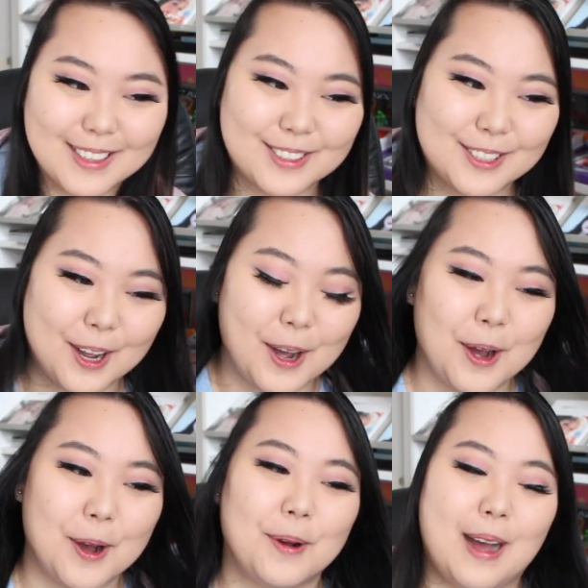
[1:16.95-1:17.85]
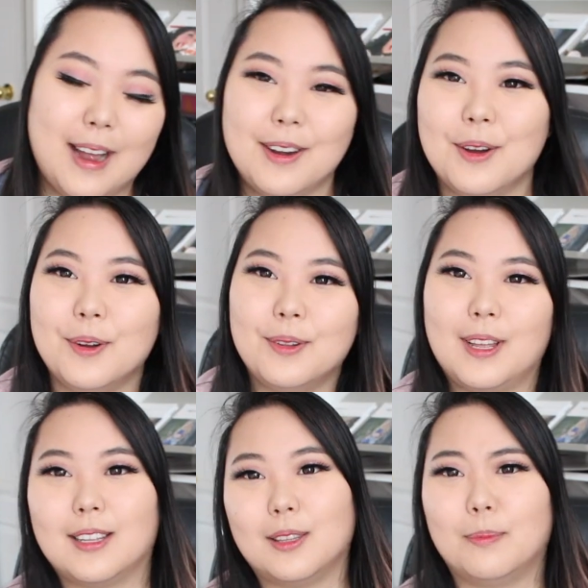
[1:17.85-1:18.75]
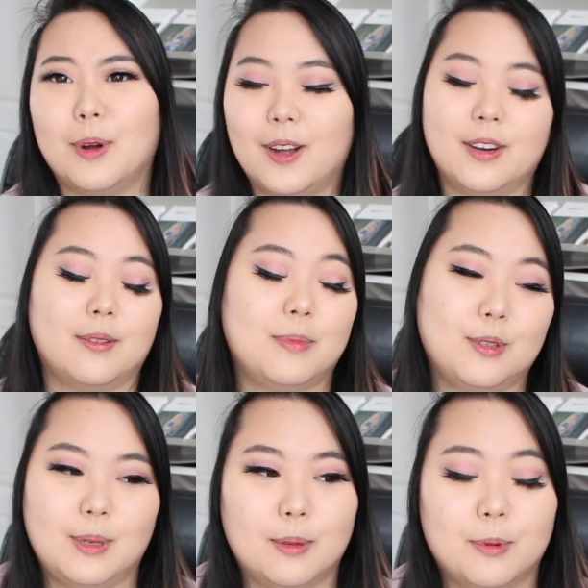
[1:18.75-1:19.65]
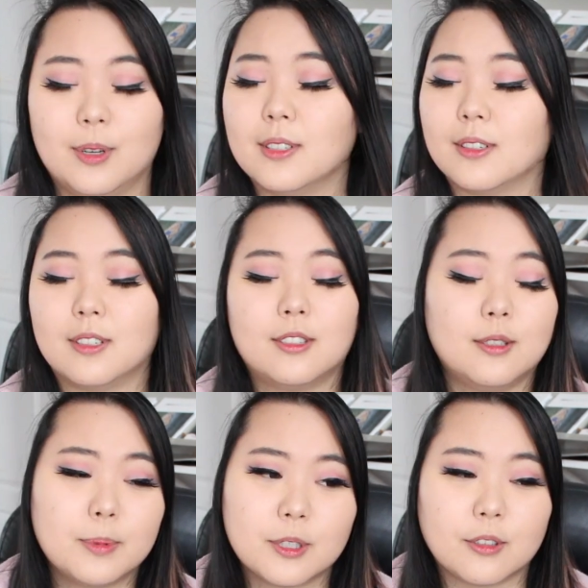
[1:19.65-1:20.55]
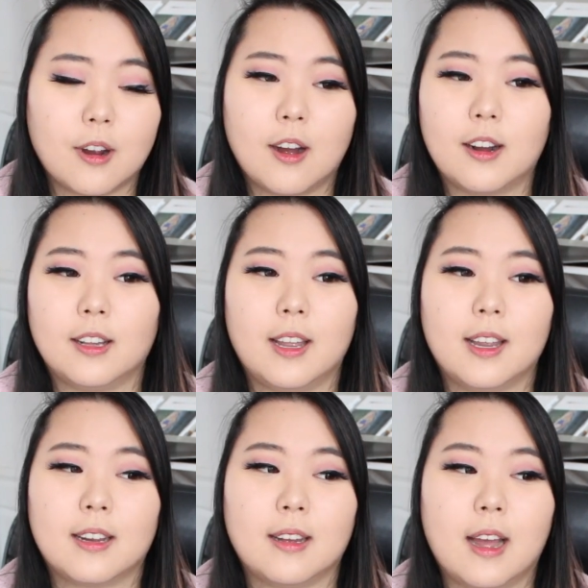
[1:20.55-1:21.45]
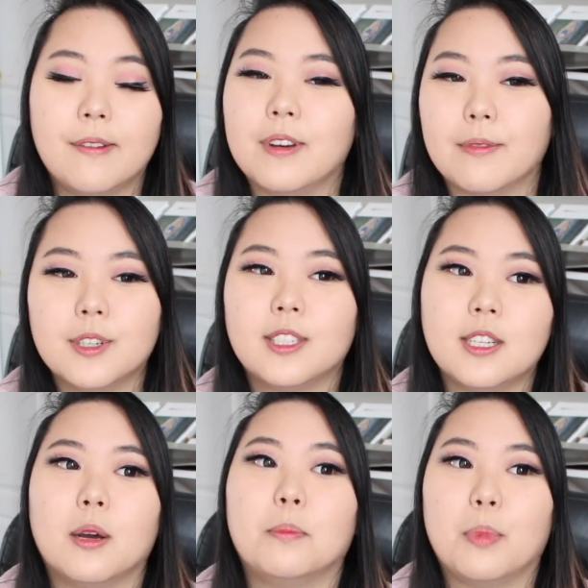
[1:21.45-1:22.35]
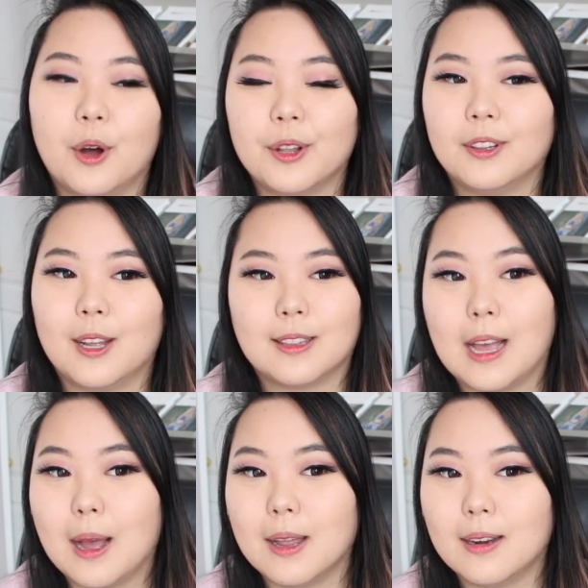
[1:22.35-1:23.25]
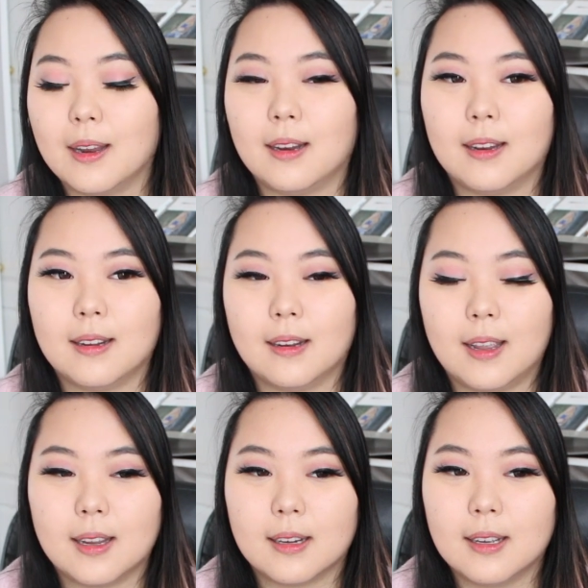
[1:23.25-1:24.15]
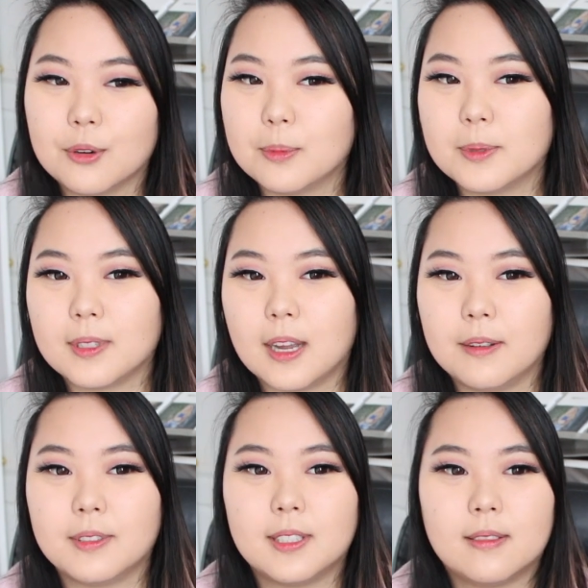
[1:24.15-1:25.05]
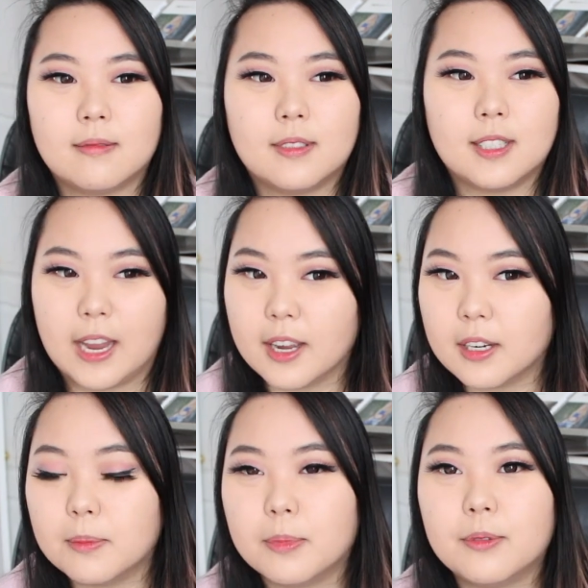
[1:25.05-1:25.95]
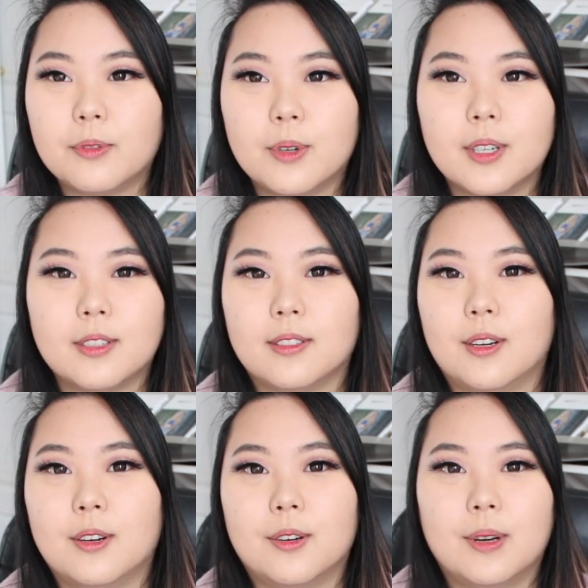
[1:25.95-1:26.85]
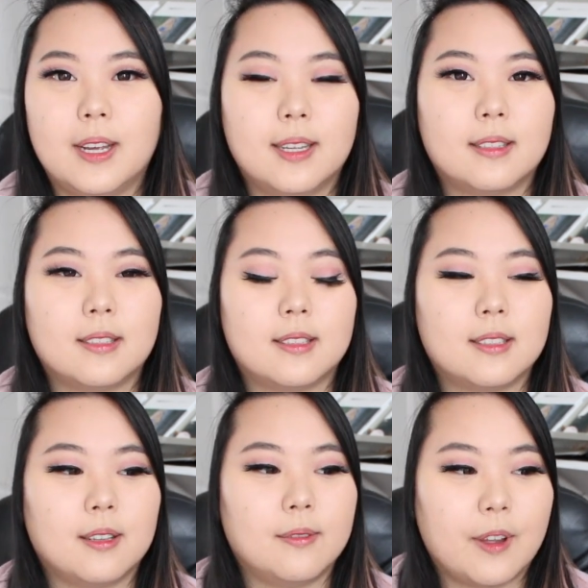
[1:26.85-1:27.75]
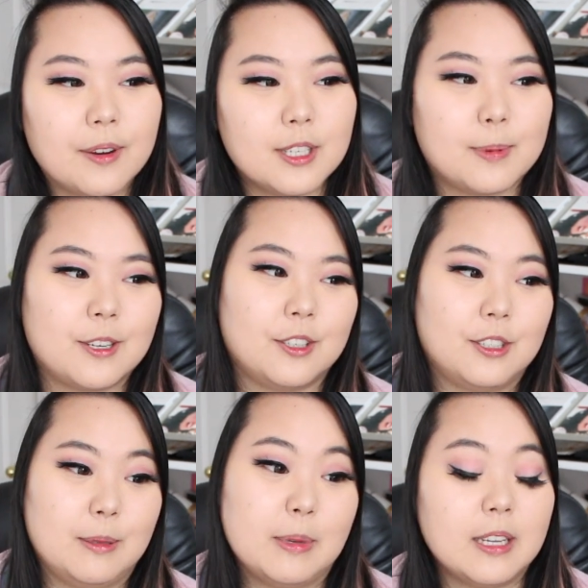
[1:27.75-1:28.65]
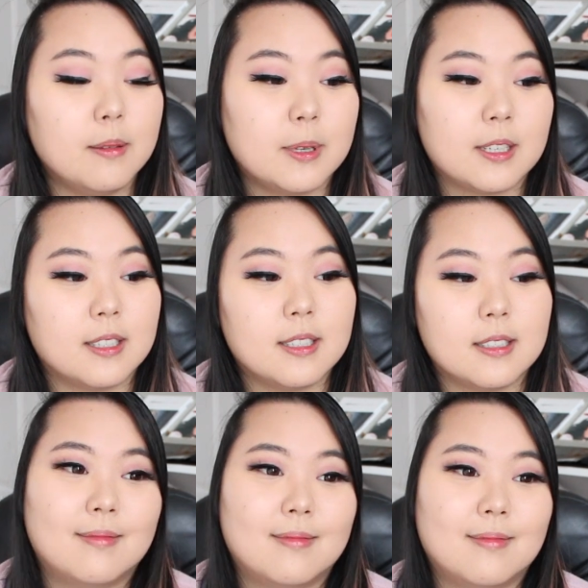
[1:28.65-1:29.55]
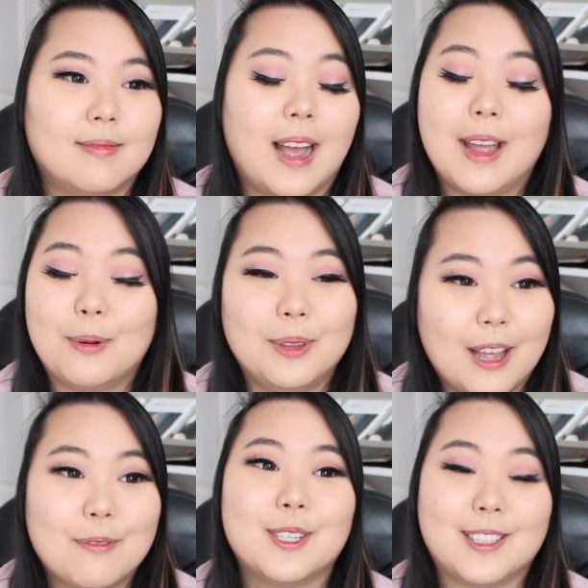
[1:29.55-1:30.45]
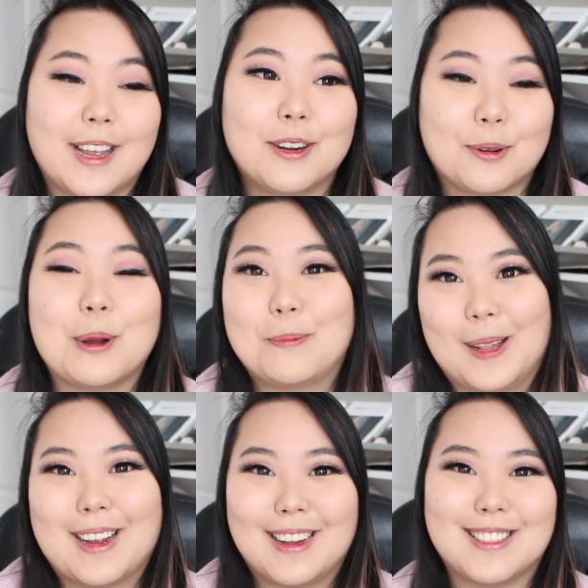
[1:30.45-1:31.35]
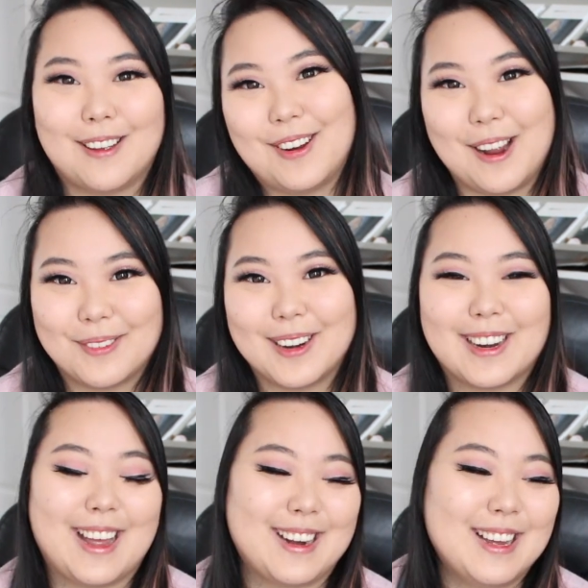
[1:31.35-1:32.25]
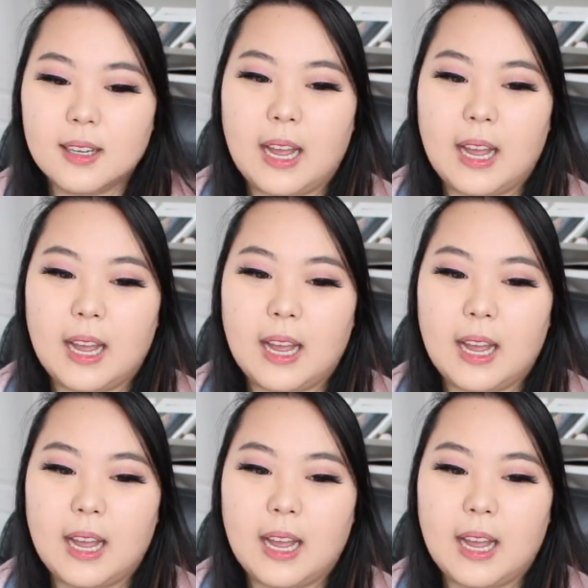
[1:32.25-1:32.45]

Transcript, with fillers: So I know like the bond between the boys are super strong. Like, I've never seen a bond like that in like groups I've stanned before, so it's very special to me because I will never stand a group like GOT7 ever again.